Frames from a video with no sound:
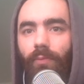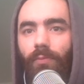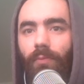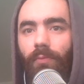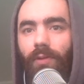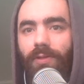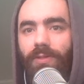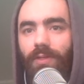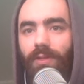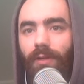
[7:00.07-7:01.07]
from your
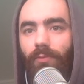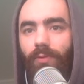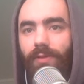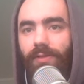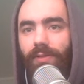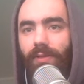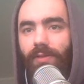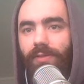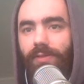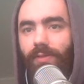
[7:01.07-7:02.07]
probability table is
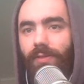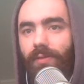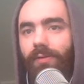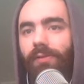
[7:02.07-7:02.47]
this,